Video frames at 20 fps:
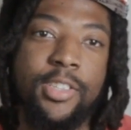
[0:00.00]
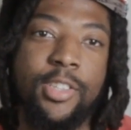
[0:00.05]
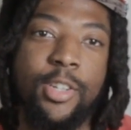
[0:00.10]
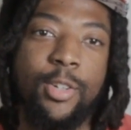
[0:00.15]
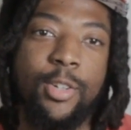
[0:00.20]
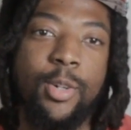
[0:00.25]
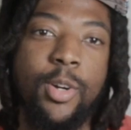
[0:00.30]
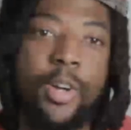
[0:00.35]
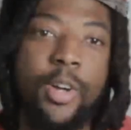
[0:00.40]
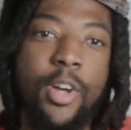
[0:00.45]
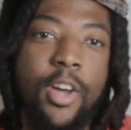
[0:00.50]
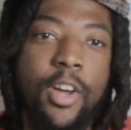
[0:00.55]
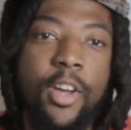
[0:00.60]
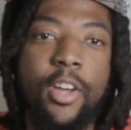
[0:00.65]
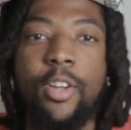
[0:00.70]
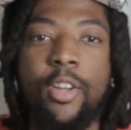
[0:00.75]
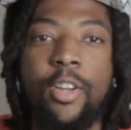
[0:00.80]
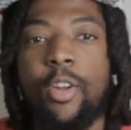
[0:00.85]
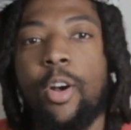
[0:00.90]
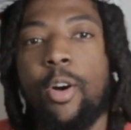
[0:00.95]
So
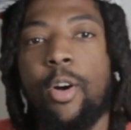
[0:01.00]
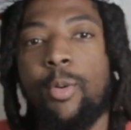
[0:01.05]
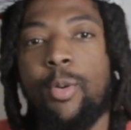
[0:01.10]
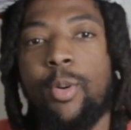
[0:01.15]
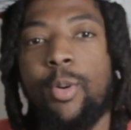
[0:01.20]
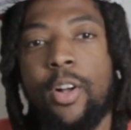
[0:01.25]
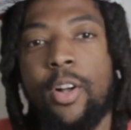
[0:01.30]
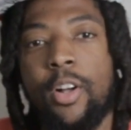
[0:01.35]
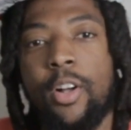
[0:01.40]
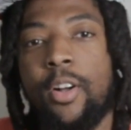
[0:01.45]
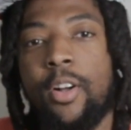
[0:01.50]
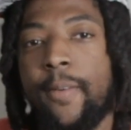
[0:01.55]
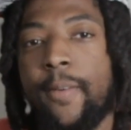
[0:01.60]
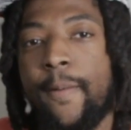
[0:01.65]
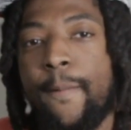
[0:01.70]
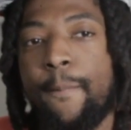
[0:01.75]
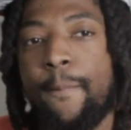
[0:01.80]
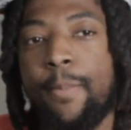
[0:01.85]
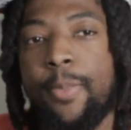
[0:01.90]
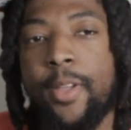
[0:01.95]

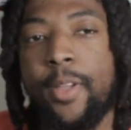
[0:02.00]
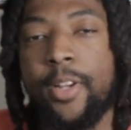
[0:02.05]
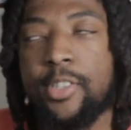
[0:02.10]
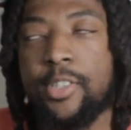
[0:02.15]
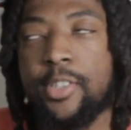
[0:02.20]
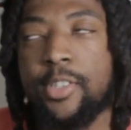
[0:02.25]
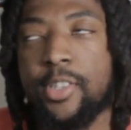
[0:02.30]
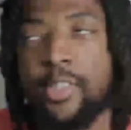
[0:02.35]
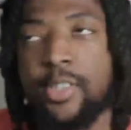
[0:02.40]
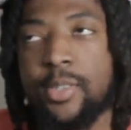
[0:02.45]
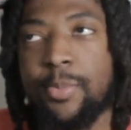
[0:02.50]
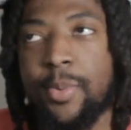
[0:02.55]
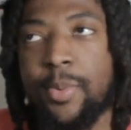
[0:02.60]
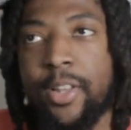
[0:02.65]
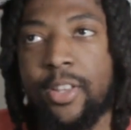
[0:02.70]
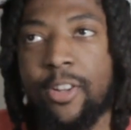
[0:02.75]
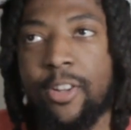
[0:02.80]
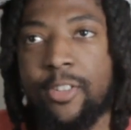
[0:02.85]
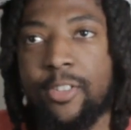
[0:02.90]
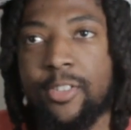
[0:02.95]
that's just my
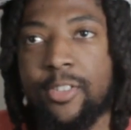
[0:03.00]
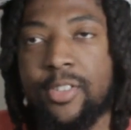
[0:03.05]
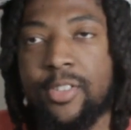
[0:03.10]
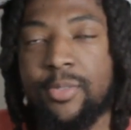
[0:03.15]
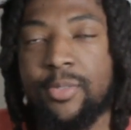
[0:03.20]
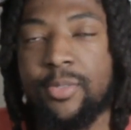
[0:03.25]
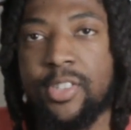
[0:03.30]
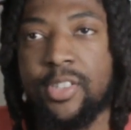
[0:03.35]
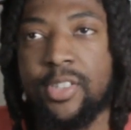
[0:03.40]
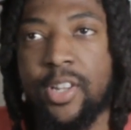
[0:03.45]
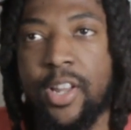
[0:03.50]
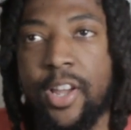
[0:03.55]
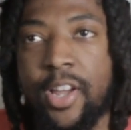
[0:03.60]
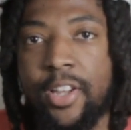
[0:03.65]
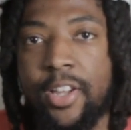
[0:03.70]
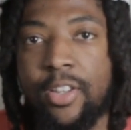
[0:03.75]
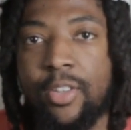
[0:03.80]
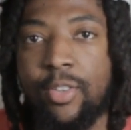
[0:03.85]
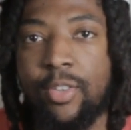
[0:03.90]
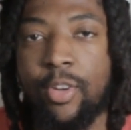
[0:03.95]
thoughts of just
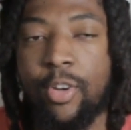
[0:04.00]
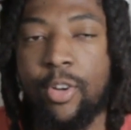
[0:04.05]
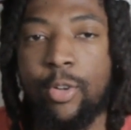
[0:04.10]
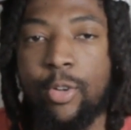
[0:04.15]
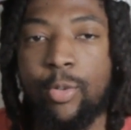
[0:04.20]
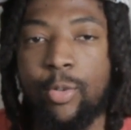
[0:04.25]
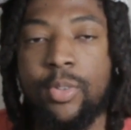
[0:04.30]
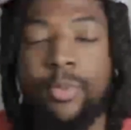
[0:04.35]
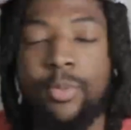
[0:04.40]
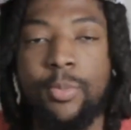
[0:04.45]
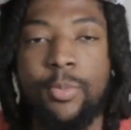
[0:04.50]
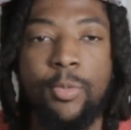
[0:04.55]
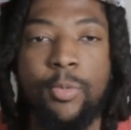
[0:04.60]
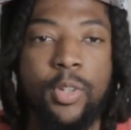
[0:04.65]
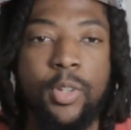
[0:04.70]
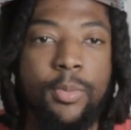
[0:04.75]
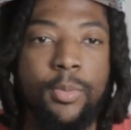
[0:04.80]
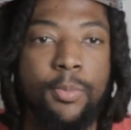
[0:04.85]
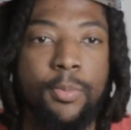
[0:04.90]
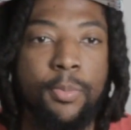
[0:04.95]
like
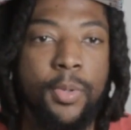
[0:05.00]
when